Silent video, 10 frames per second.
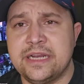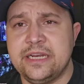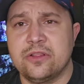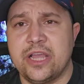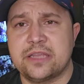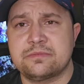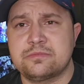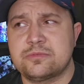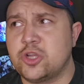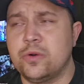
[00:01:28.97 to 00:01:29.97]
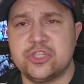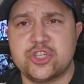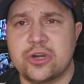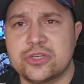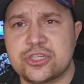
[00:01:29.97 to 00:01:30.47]
I need to, like, go to
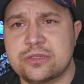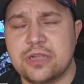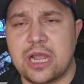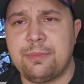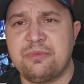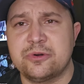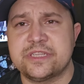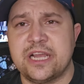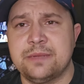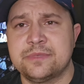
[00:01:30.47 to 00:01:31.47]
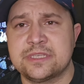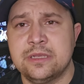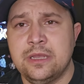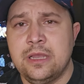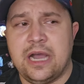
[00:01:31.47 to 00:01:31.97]
church a couple more
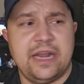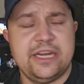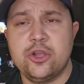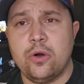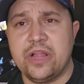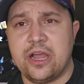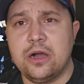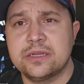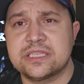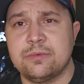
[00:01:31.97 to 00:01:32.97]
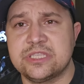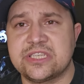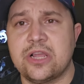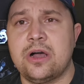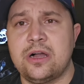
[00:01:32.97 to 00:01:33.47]
times. I need to go, like, hug
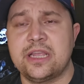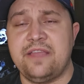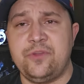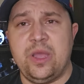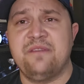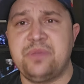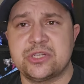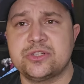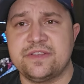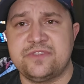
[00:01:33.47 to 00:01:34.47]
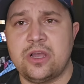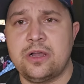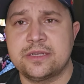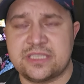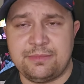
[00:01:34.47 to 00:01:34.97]
someone's dog. If you have pictures of
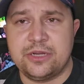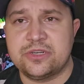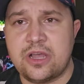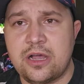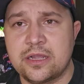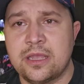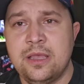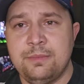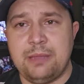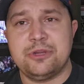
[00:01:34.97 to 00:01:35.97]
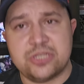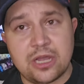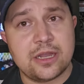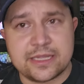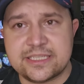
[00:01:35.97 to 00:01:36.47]
dogs, send me your dog. Maybe your
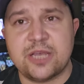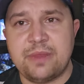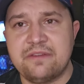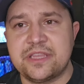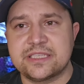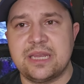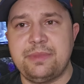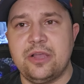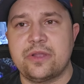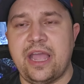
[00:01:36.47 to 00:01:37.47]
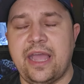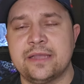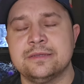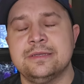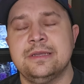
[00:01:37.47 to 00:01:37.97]
dog can tell me everything's gonna be okay.